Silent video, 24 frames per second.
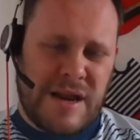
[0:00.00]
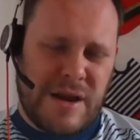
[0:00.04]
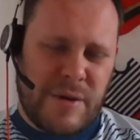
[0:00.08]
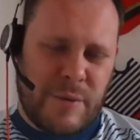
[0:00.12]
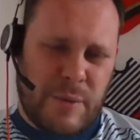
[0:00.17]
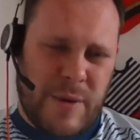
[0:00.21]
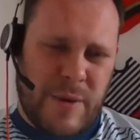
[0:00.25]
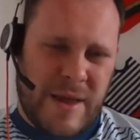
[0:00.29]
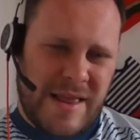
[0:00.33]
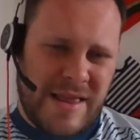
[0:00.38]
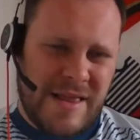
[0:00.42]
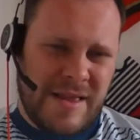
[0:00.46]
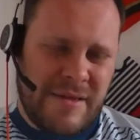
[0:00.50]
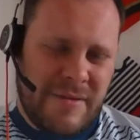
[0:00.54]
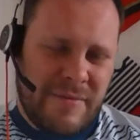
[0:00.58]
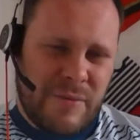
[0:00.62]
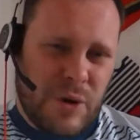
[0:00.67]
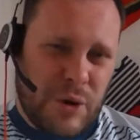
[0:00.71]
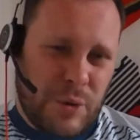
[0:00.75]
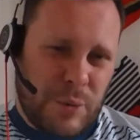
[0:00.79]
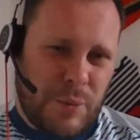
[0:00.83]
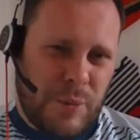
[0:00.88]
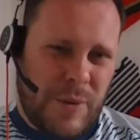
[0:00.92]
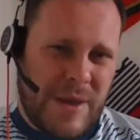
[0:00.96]

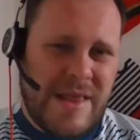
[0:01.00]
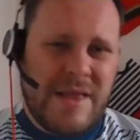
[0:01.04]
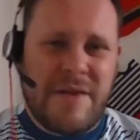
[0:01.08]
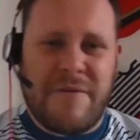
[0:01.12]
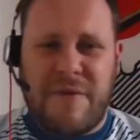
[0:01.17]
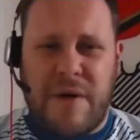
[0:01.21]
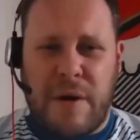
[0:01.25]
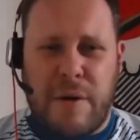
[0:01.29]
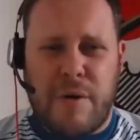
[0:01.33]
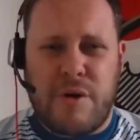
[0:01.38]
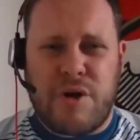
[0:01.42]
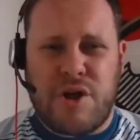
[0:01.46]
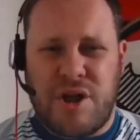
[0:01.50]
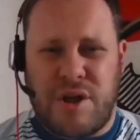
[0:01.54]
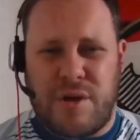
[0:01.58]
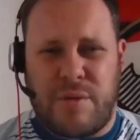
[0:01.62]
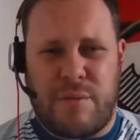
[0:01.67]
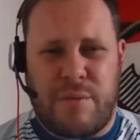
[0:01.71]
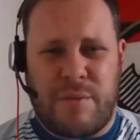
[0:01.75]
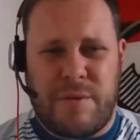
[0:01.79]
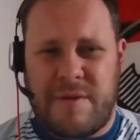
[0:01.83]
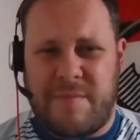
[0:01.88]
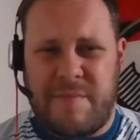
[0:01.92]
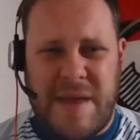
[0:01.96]
when the photo
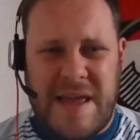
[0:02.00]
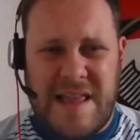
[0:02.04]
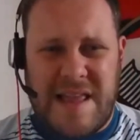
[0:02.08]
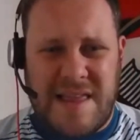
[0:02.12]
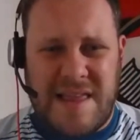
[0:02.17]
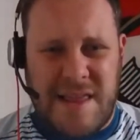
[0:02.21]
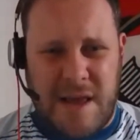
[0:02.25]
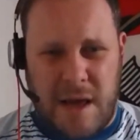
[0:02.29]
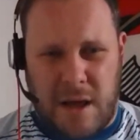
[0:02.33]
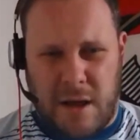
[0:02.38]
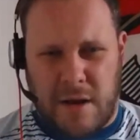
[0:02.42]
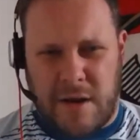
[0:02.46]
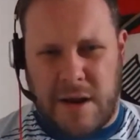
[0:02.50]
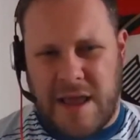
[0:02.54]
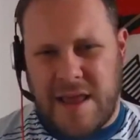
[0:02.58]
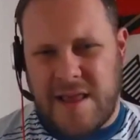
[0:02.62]
shoot was being done,